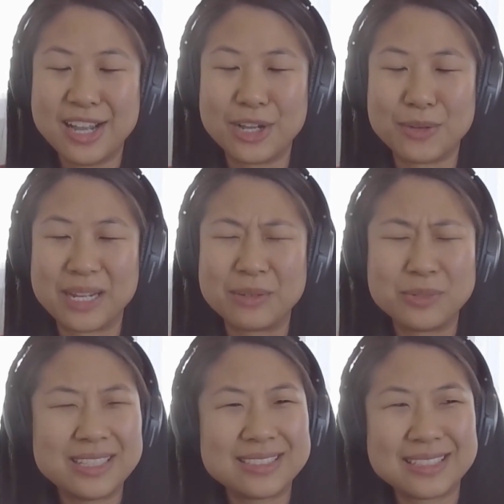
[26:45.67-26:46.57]
I
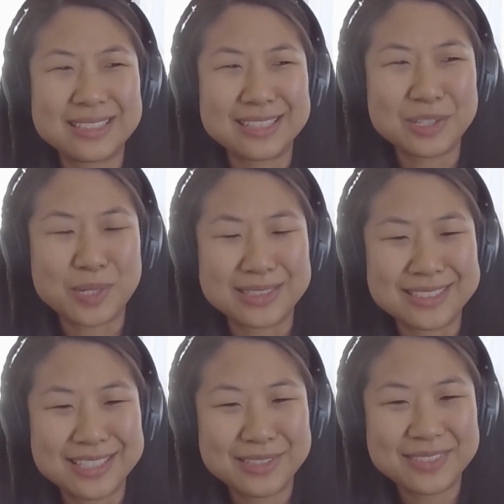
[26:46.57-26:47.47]
really didn't like
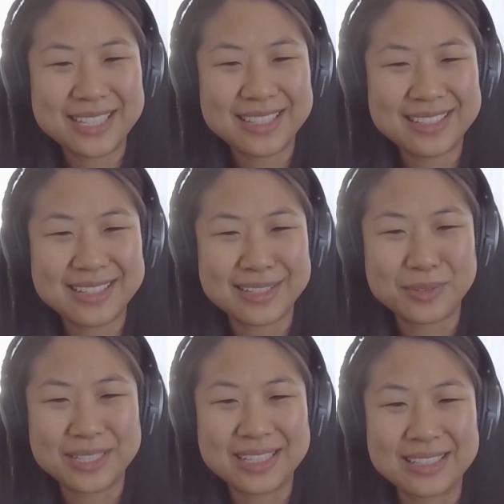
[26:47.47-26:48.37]
quantitative data, and I
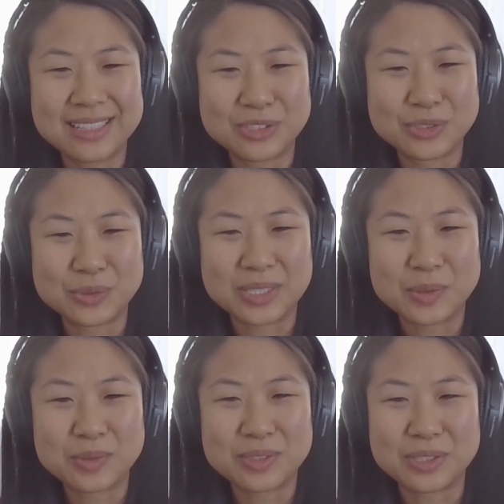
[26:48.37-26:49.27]
really enjoyed
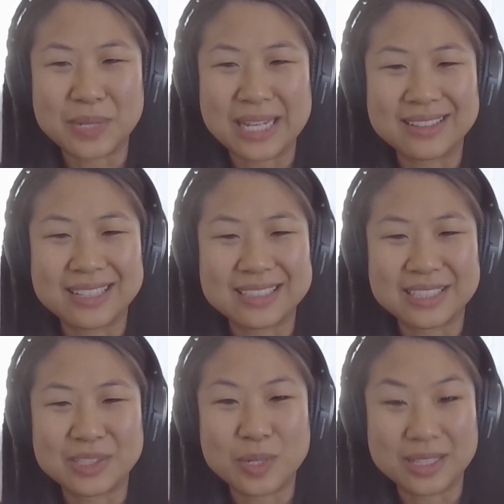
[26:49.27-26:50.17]

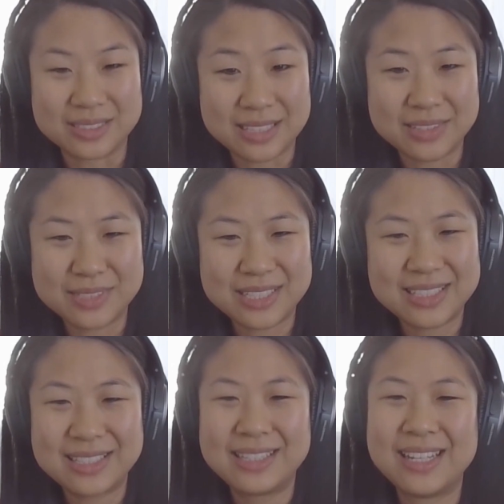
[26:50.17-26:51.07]
analyzing qualitative
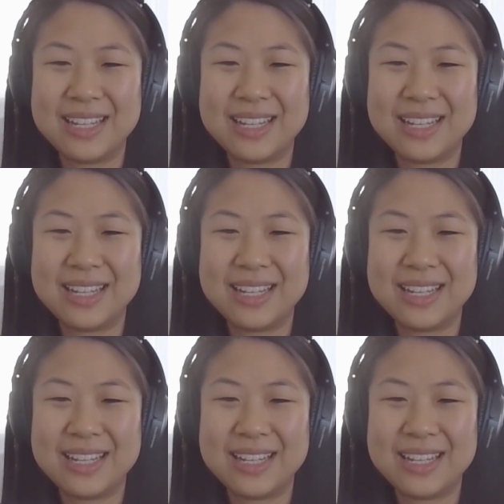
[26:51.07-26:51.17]
data,